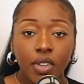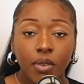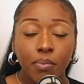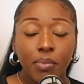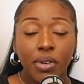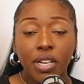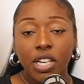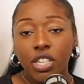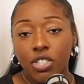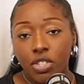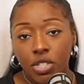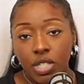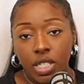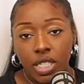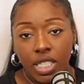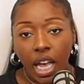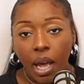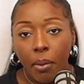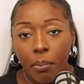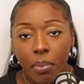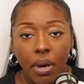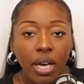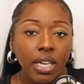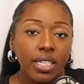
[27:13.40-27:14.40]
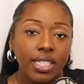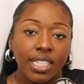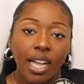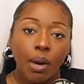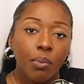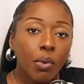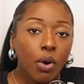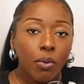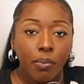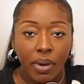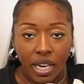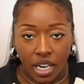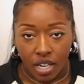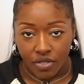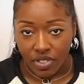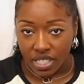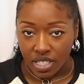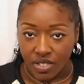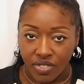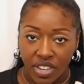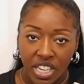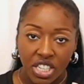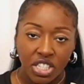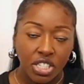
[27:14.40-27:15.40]
because you're the same person that won't make a
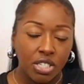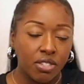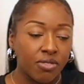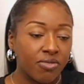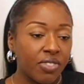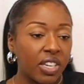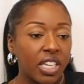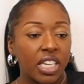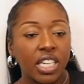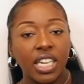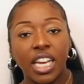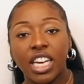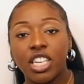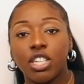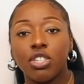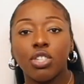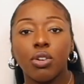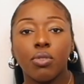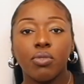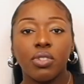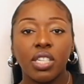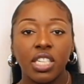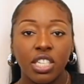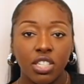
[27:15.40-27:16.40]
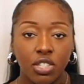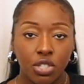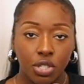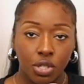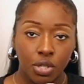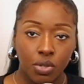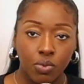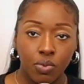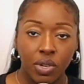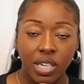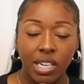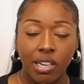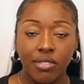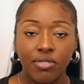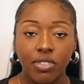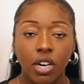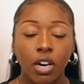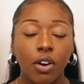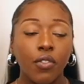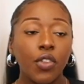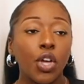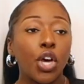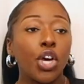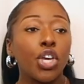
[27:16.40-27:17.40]
reservation feeling like you don't need to, whatever.